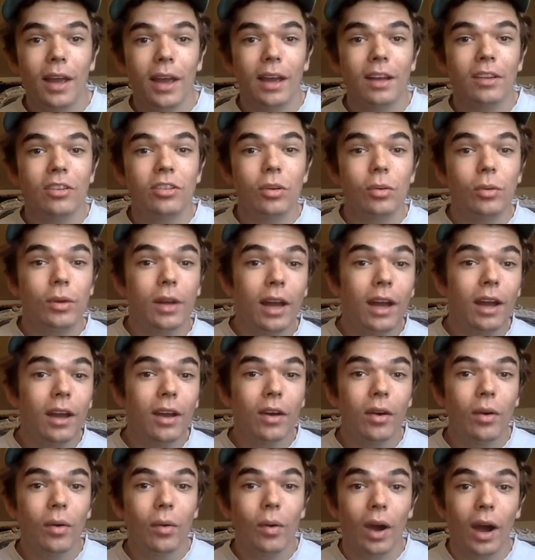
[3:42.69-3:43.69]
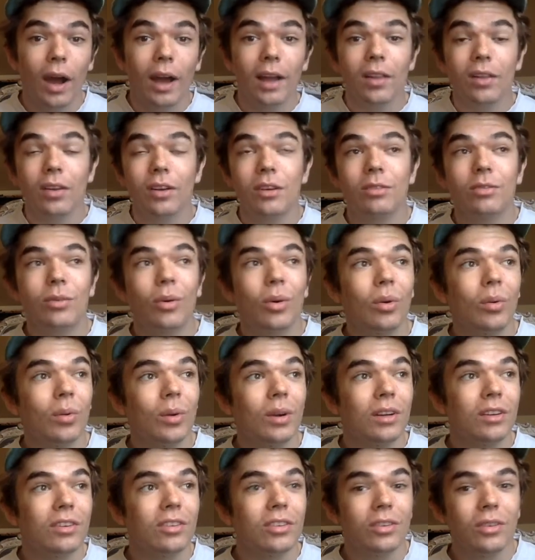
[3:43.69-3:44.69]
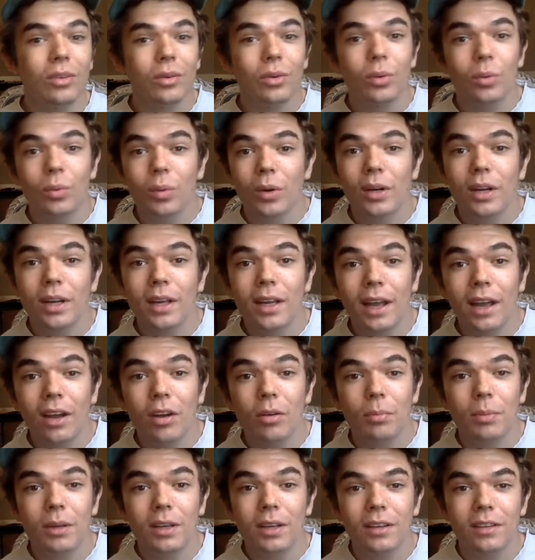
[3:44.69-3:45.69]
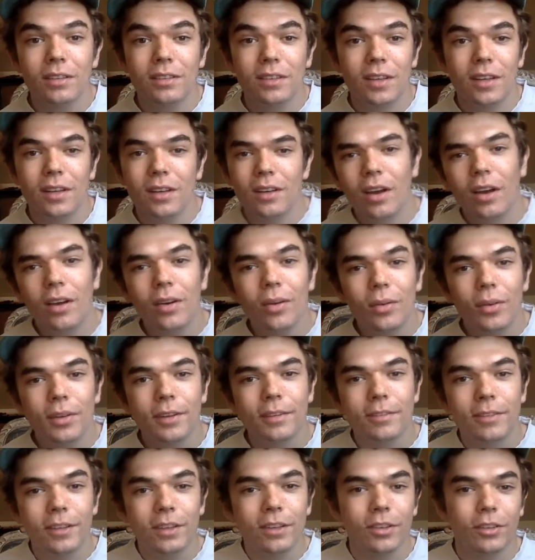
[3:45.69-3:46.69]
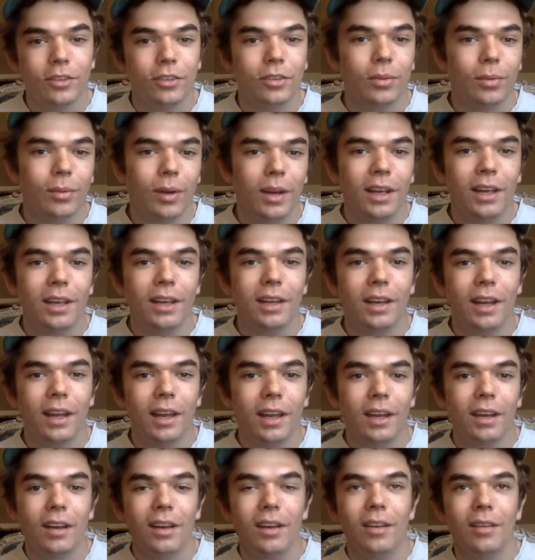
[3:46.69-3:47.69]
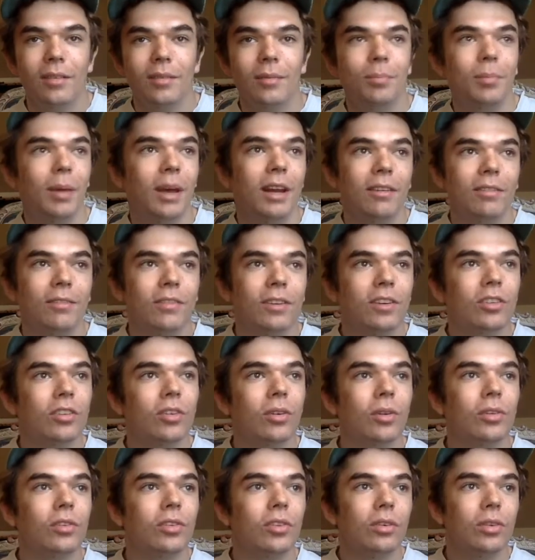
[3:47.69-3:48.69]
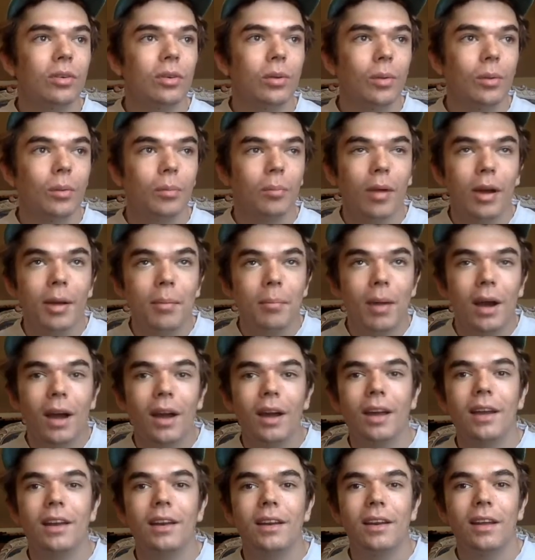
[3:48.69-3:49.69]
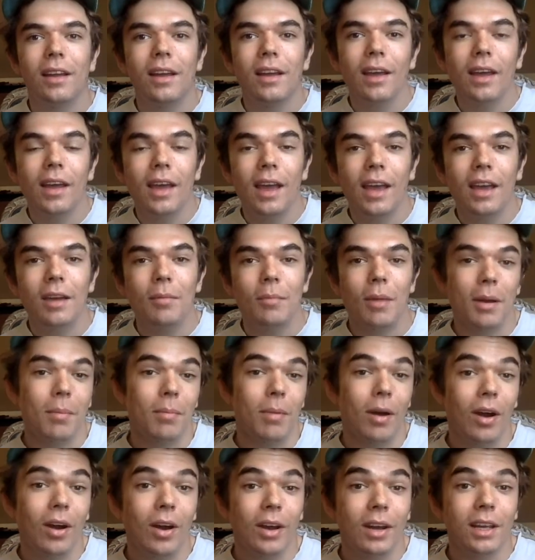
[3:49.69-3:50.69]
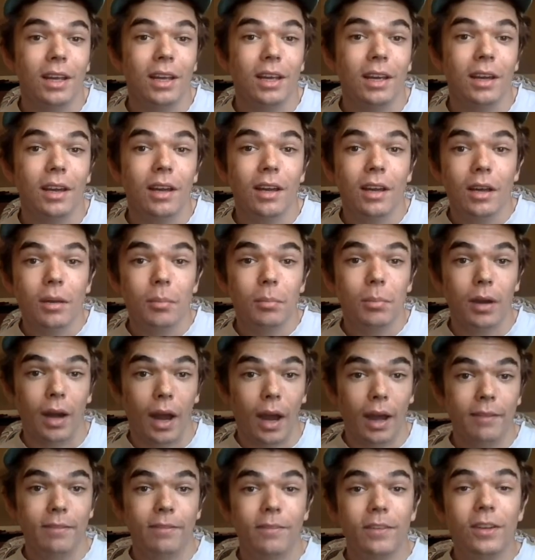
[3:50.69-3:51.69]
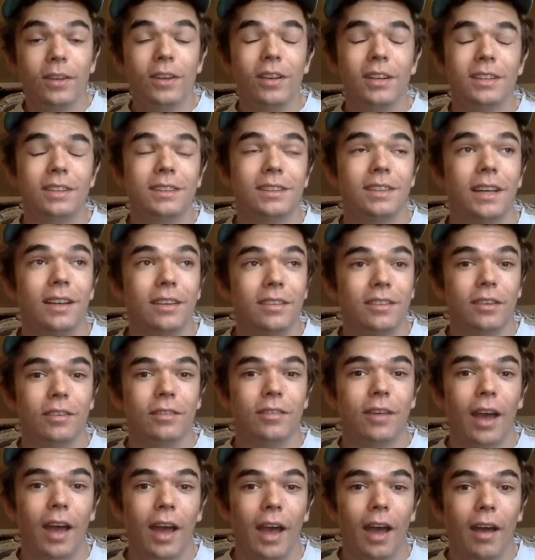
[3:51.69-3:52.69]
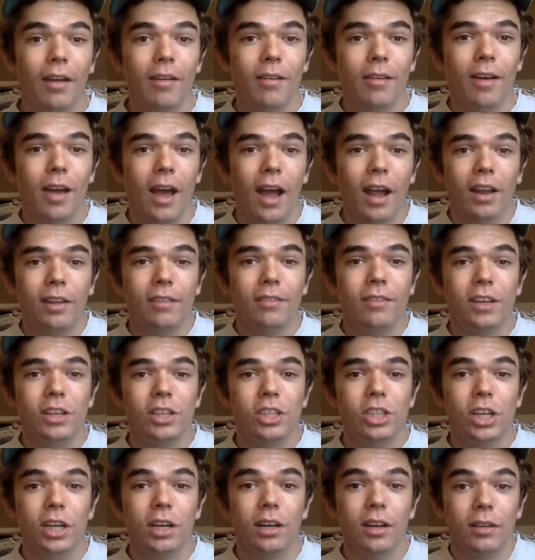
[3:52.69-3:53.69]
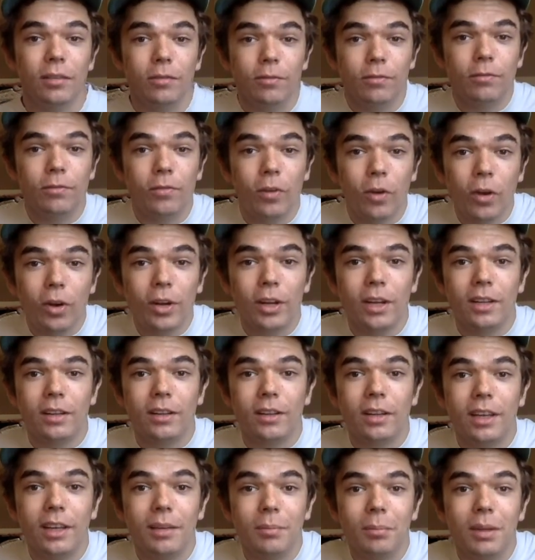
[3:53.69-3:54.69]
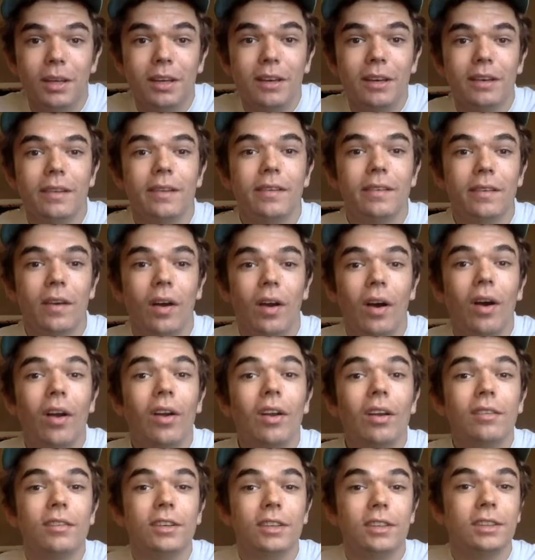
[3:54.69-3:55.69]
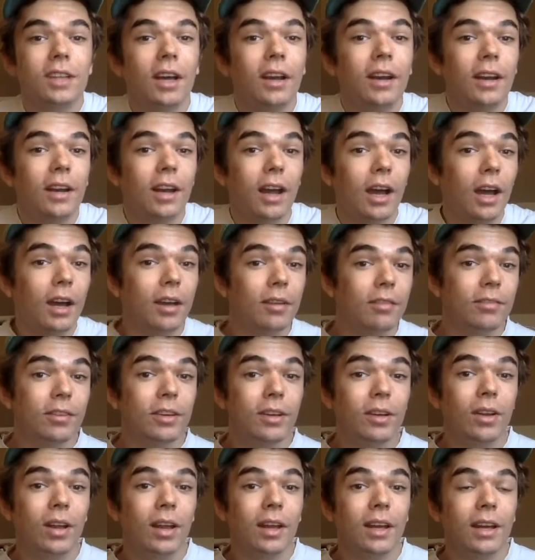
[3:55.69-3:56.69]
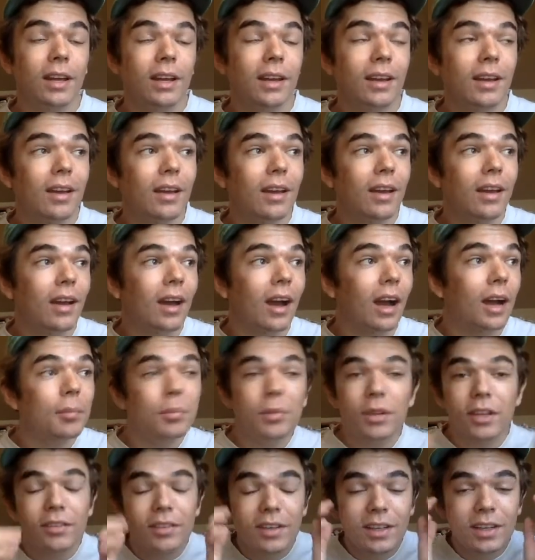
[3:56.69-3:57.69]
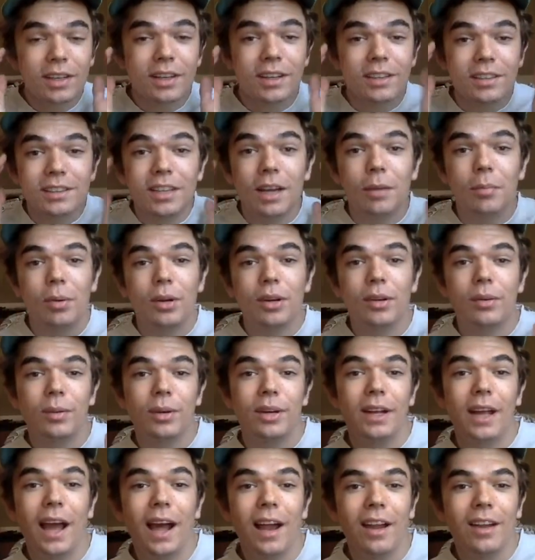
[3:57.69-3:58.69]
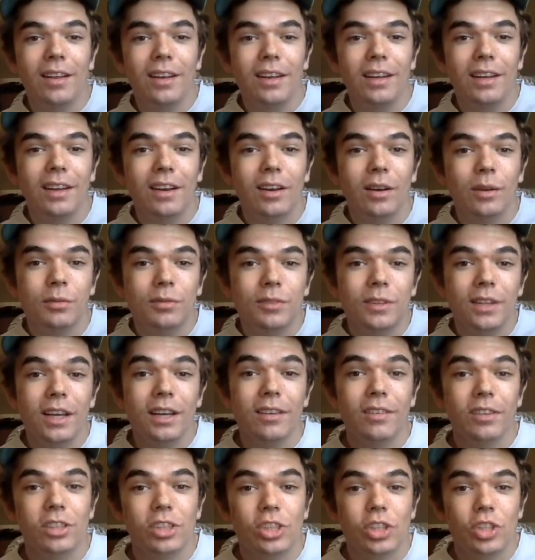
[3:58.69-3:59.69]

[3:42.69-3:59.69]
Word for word: And so now I look forward to working out because it not only feels great and beneficial to my mind and my body, but I feel a sense of elevation vertically because all of a sudden I feel like I'm living in a separate reality of David